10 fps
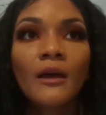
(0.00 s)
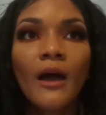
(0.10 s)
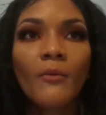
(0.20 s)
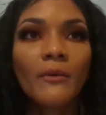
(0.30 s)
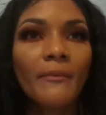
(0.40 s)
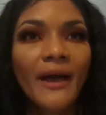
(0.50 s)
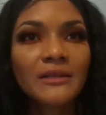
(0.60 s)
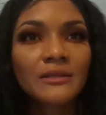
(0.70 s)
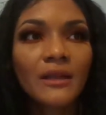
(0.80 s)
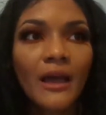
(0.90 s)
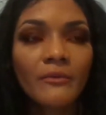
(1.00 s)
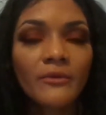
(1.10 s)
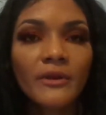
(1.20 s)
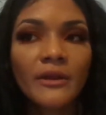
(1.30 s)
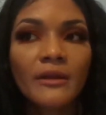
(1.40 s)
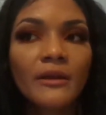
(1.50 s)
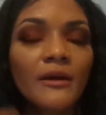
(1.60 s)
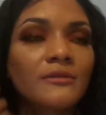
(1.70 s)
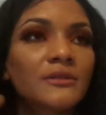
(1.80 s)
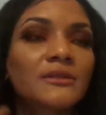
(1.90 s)
I went back to the library and
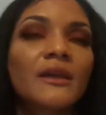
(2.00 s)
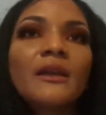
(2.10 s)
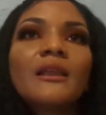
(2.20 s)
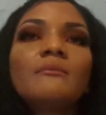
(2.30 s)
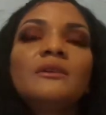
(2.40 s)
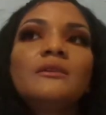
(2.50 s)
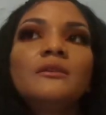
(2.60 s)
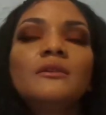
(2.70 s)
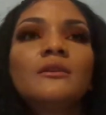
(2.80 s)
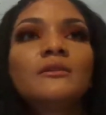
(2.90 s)
I was just like let me